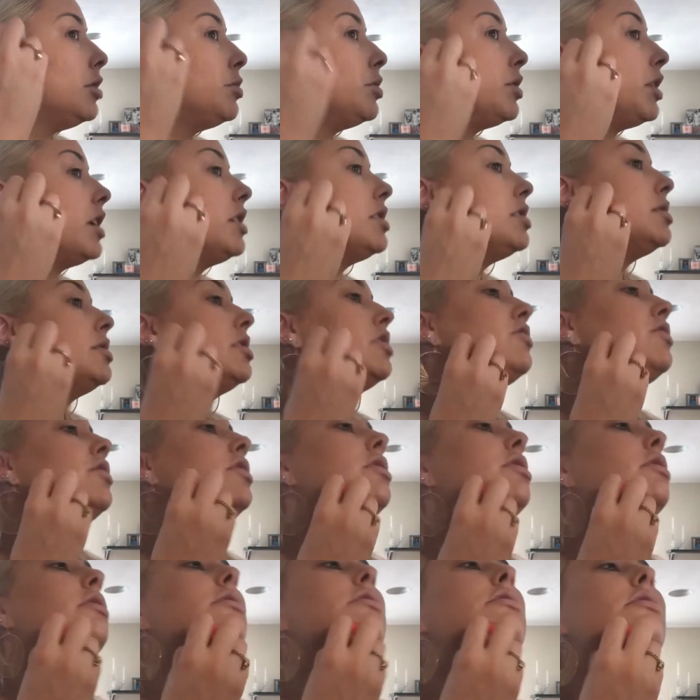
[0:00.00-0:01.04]
presses
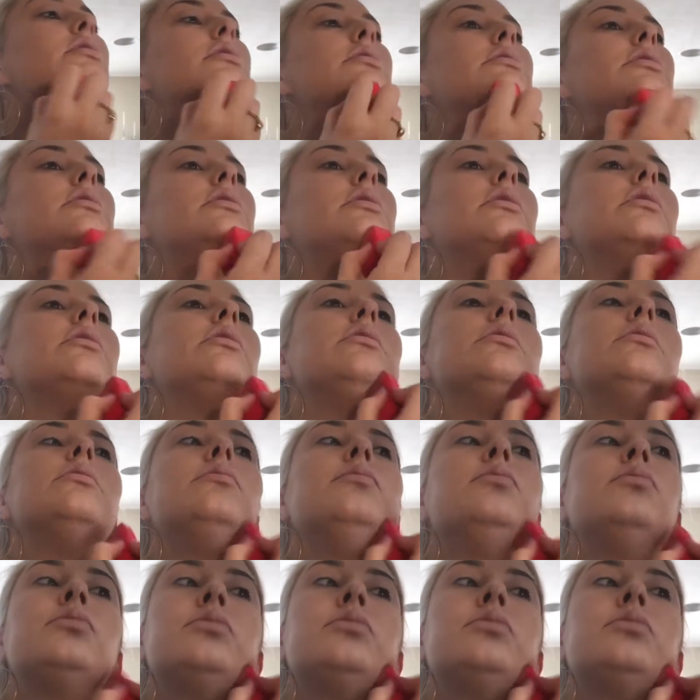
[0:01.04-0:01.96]
everything into the skin.